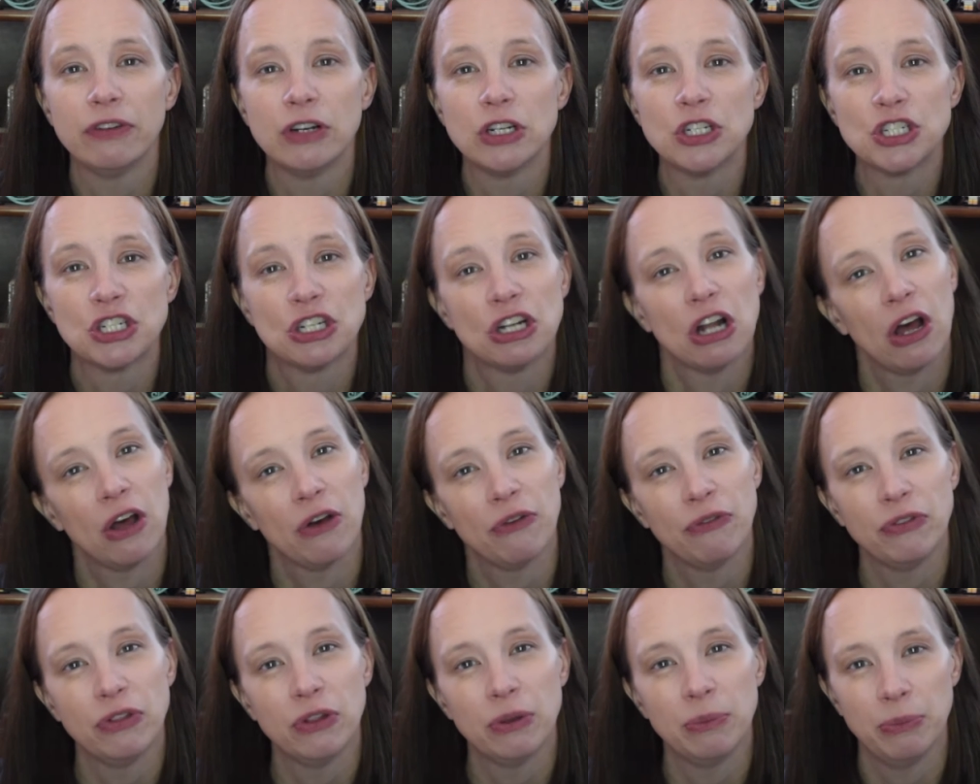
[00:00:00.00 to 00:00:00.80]
version
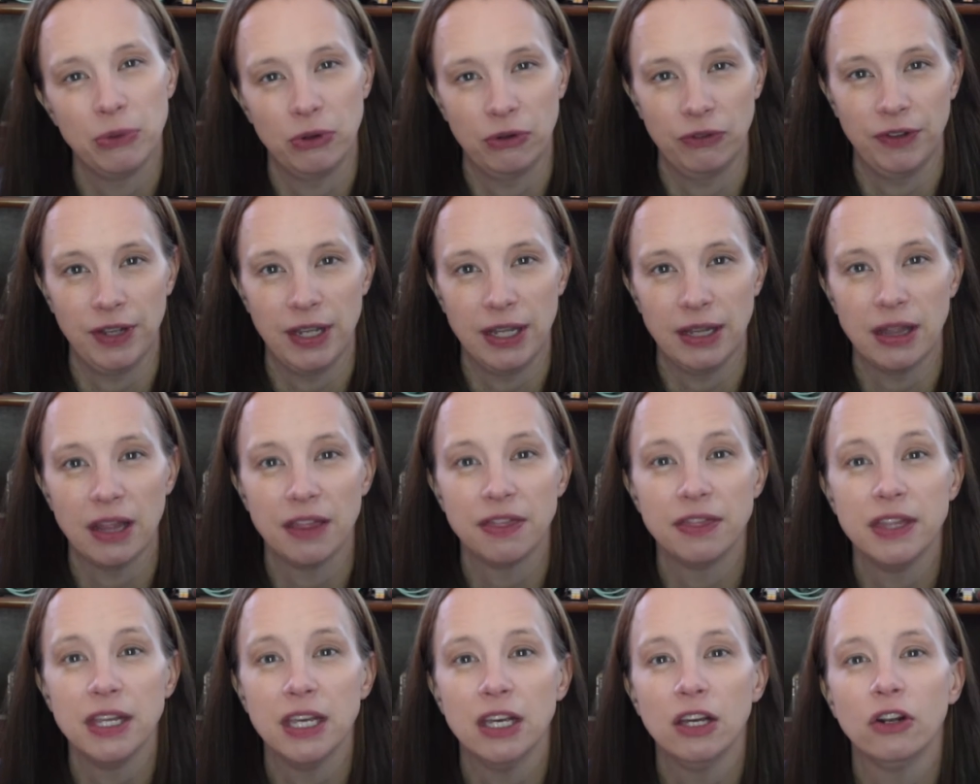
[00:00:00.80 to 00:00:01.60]
of the movie. The
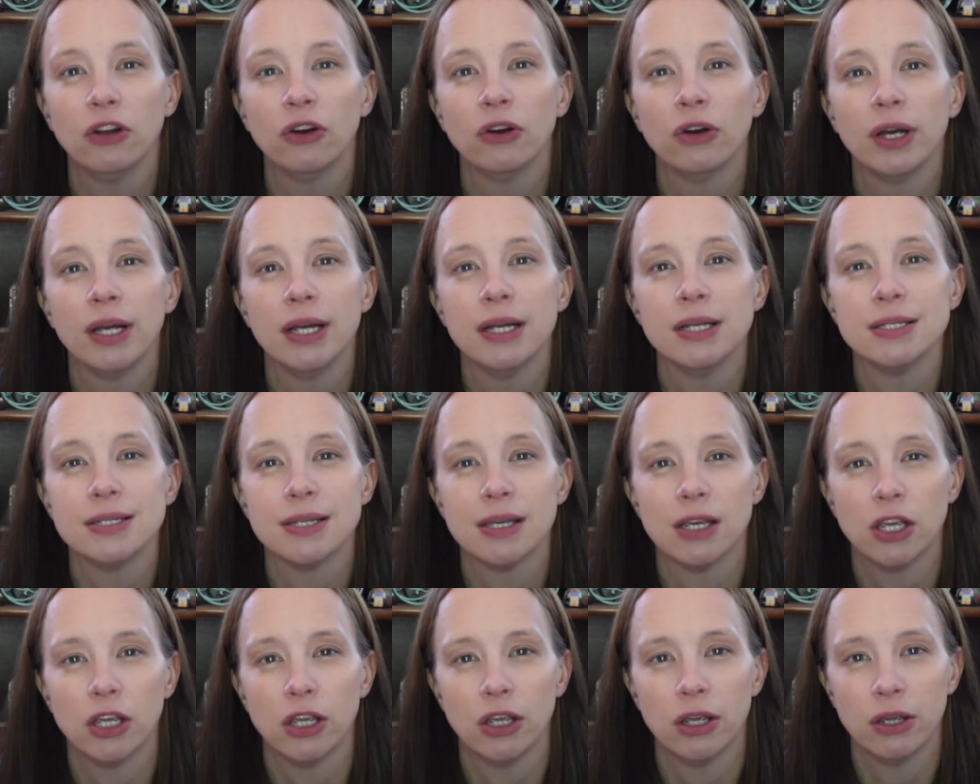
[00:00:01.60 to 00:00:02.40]
theater is
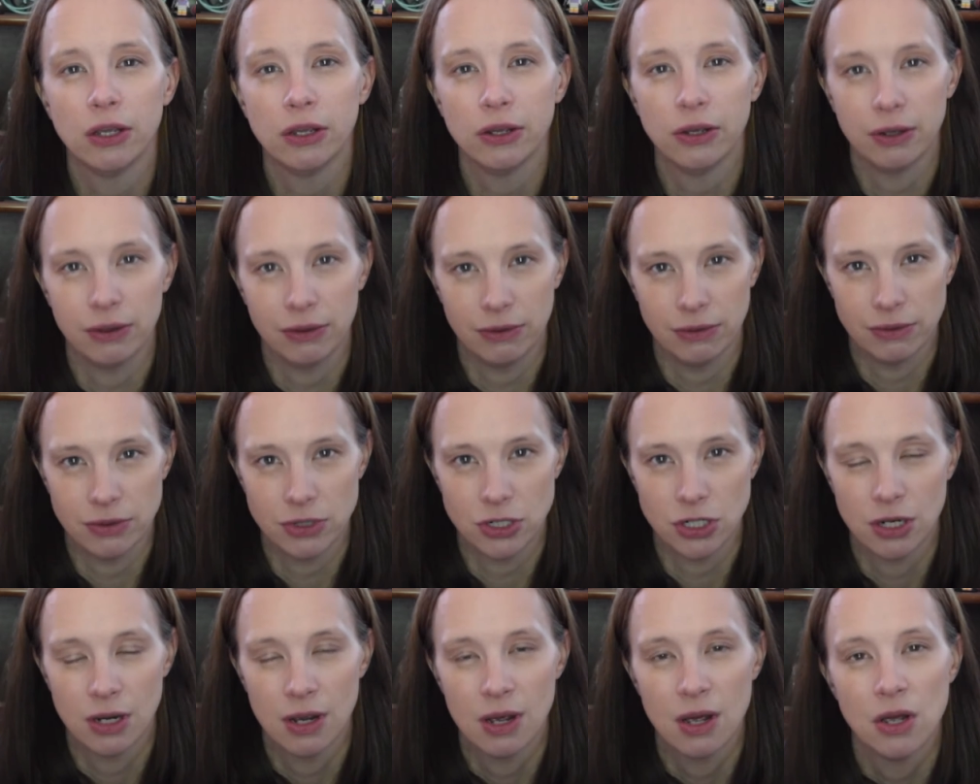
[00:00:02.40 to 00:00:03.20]

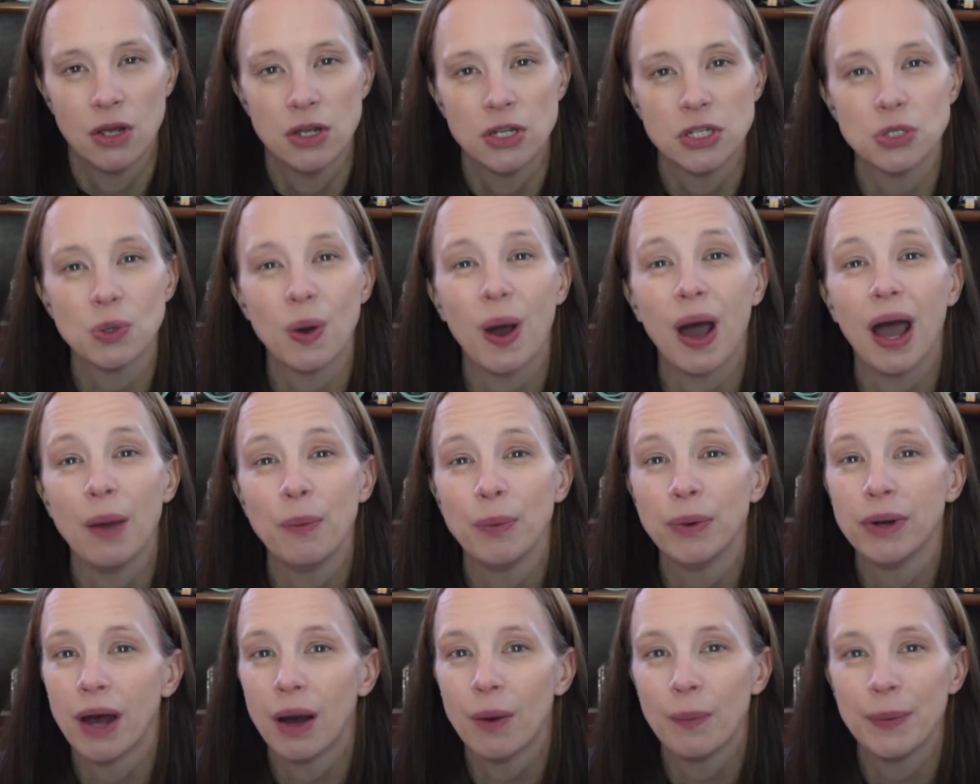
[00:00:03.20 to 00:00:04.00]
huge, so I
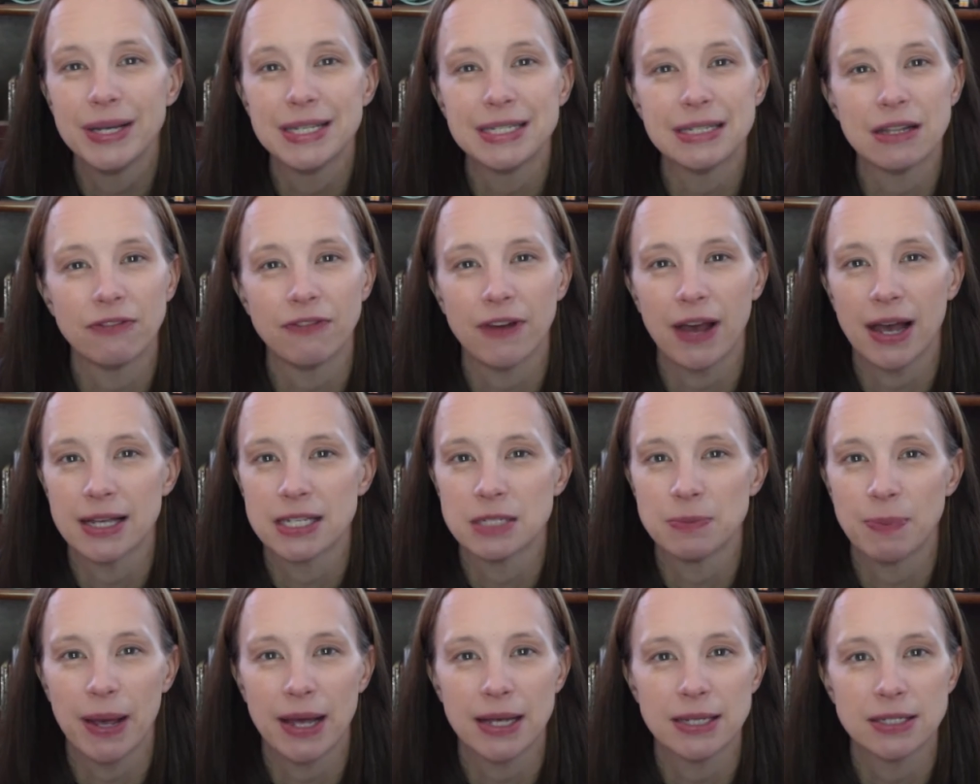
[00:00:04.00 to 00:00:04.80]
would not waste the
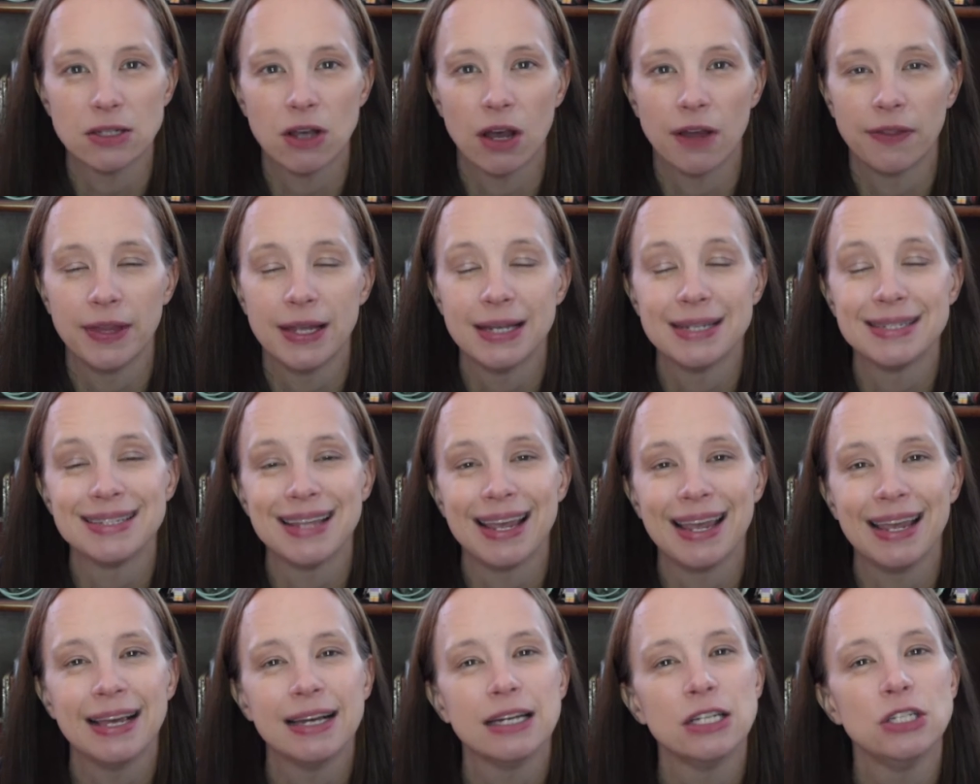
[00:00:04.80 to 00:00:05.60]
Fastpass on this,
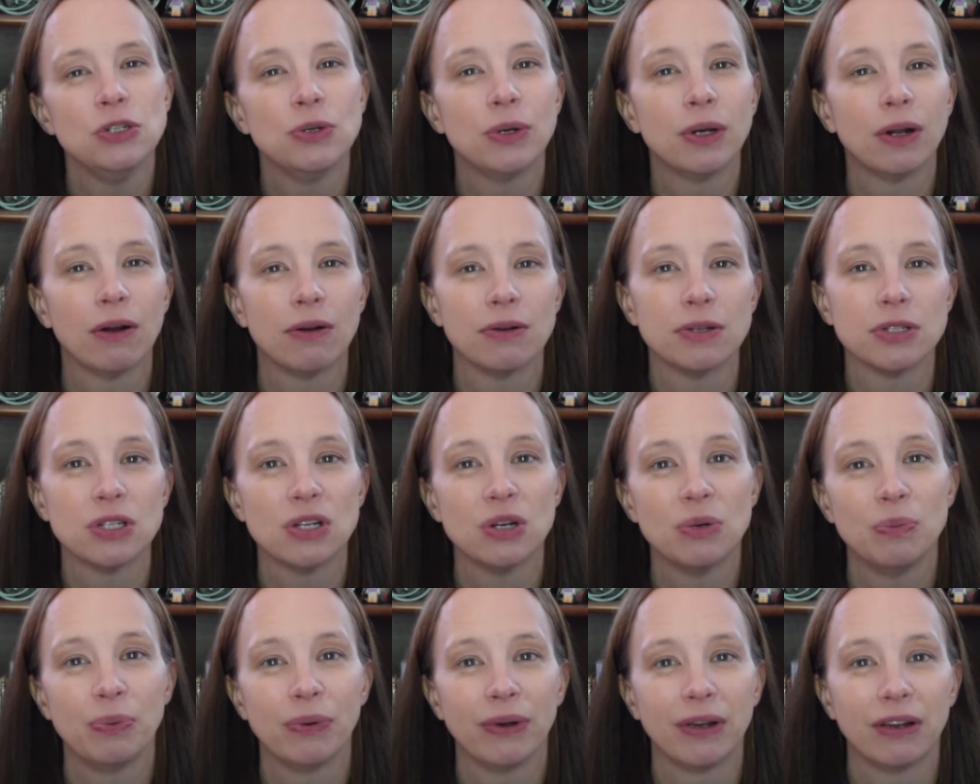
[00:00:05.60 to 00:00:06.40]
and you can
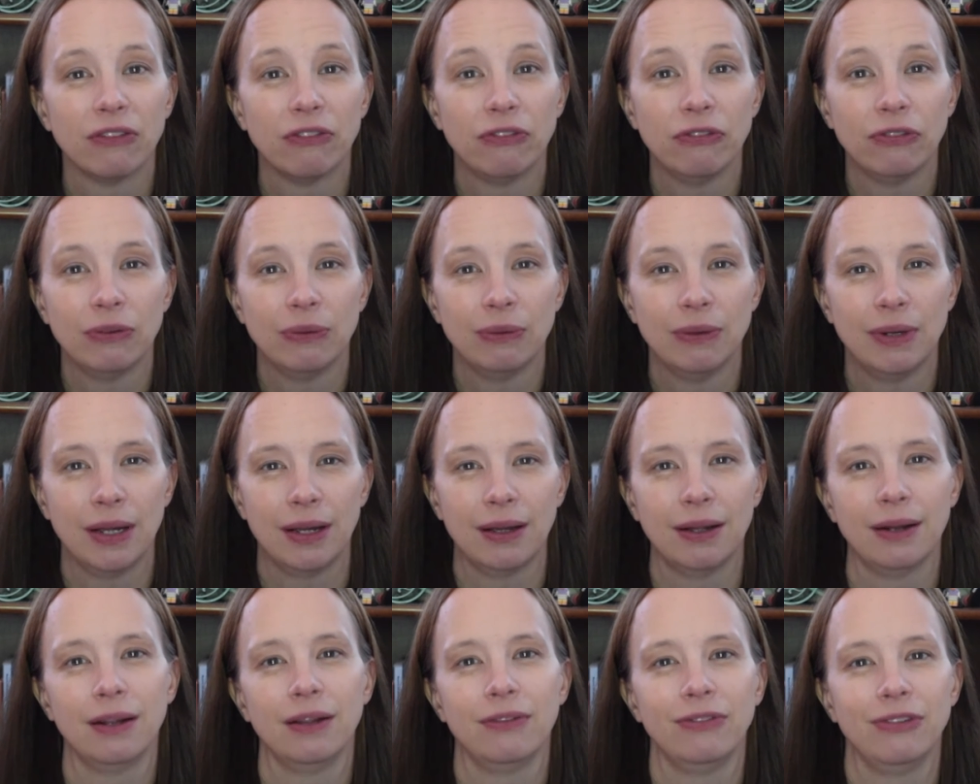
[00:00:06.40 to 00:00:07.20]
also bring food
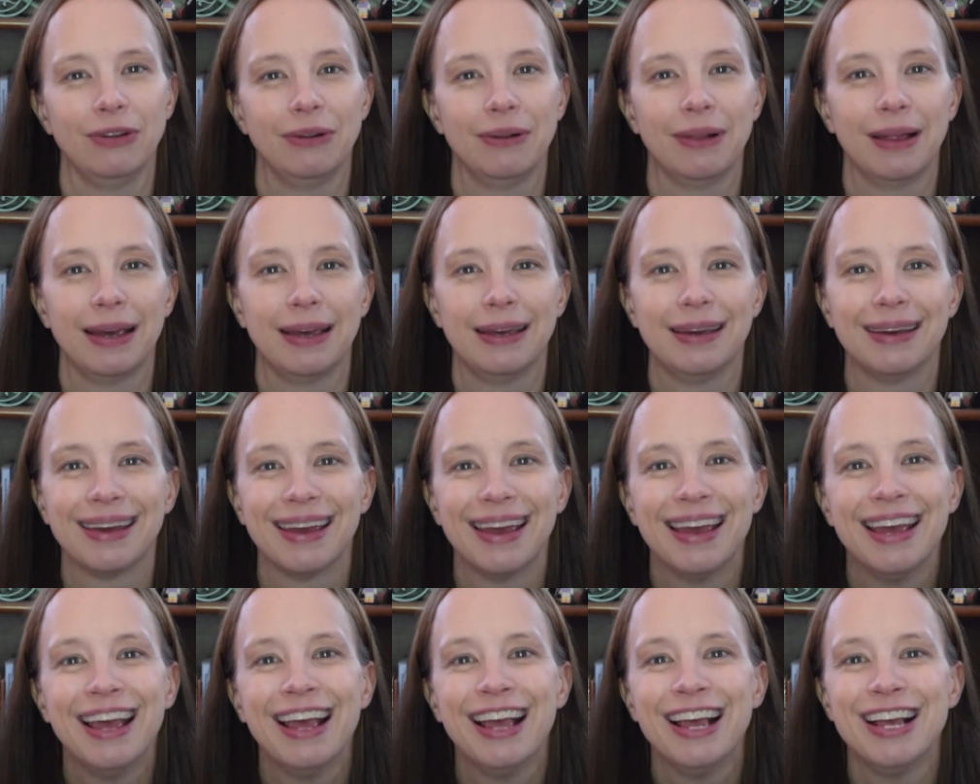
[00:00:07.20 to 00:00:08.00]
in if you like.
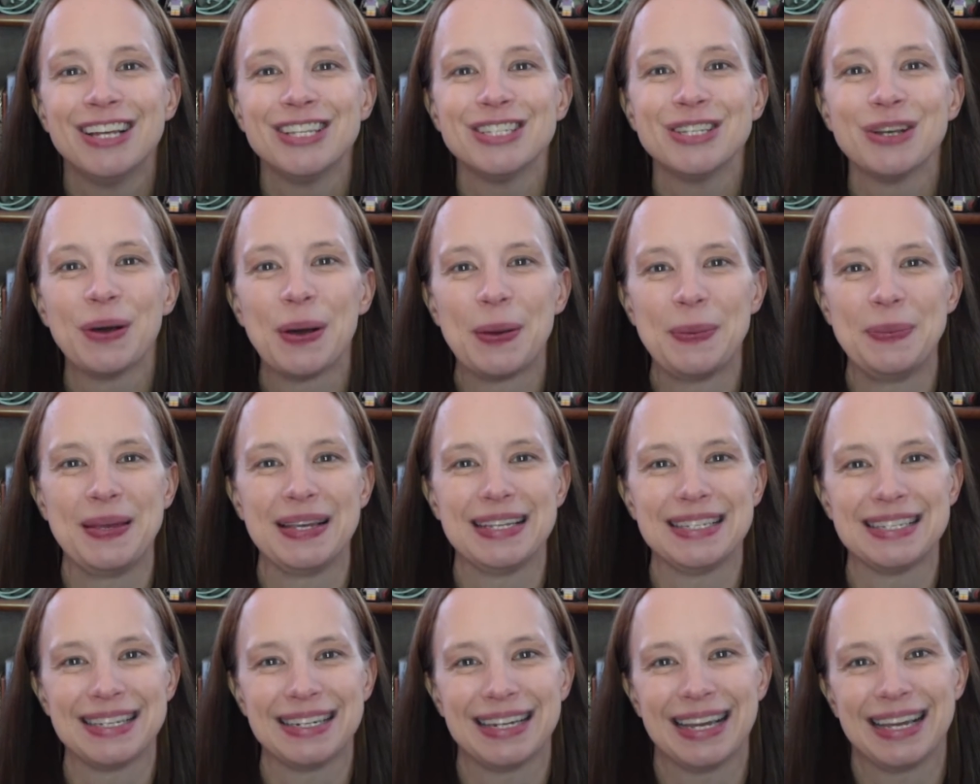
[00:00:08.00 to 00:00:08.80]
So it
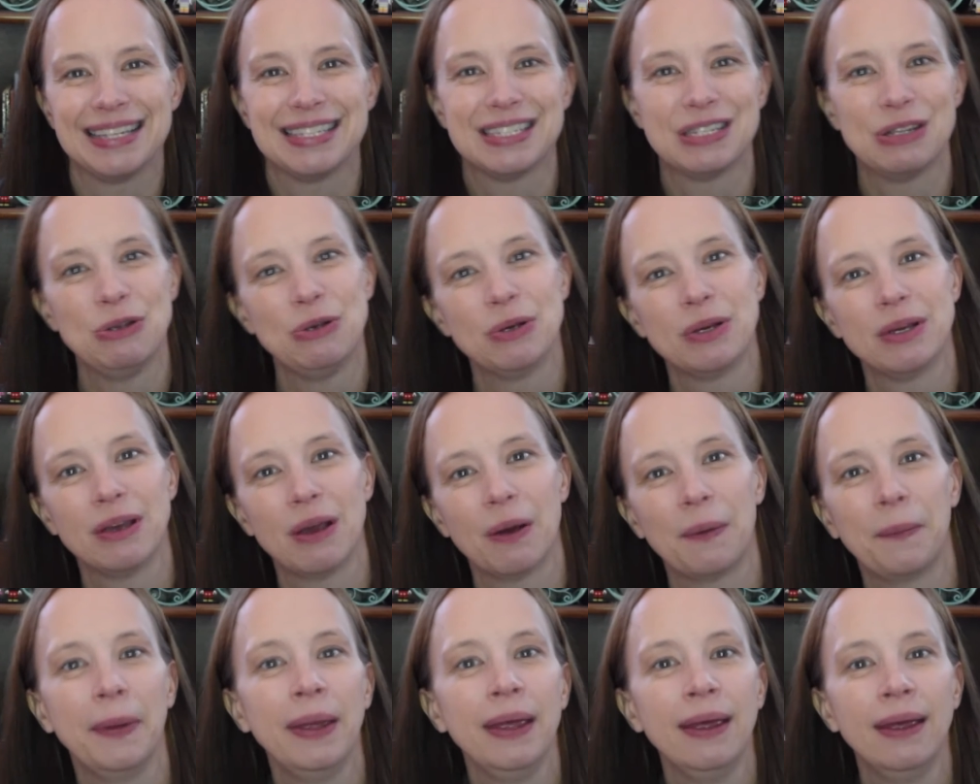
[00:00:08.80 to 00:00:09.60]
makes it nice so you can
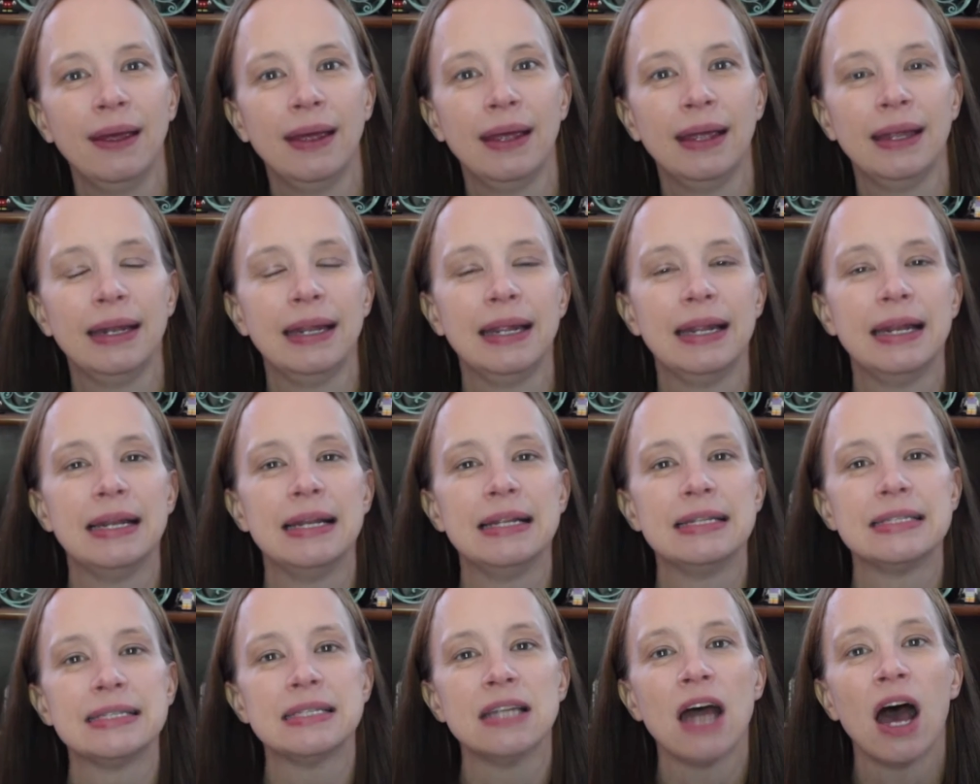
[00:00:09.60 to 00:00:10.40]
go in, and
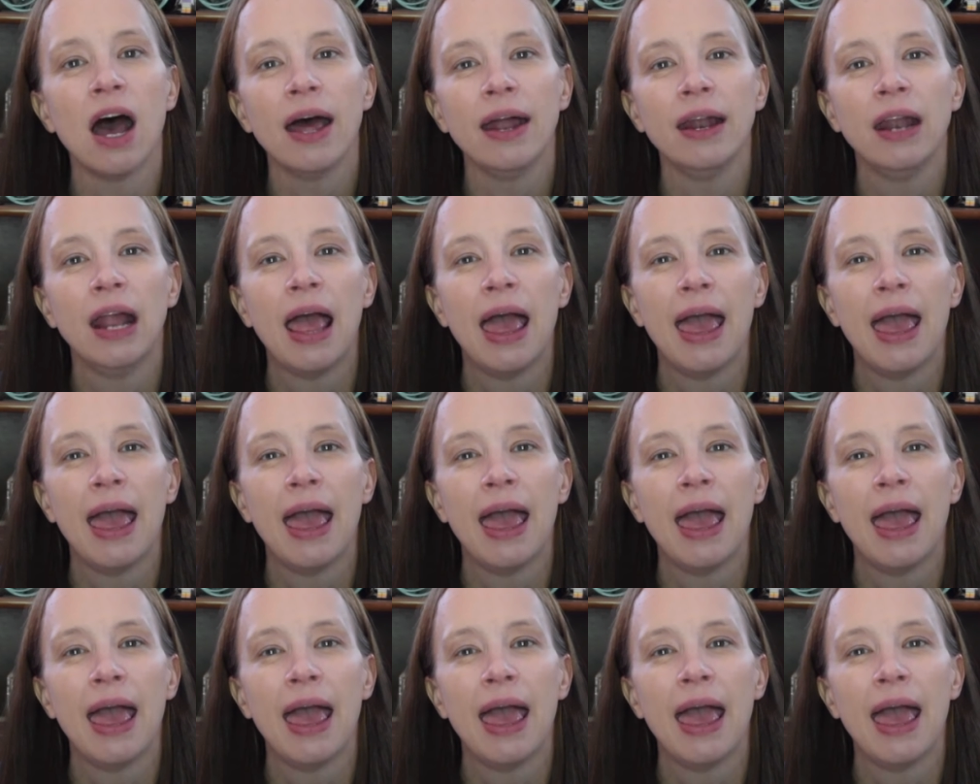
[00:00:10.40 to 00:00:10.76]
it's not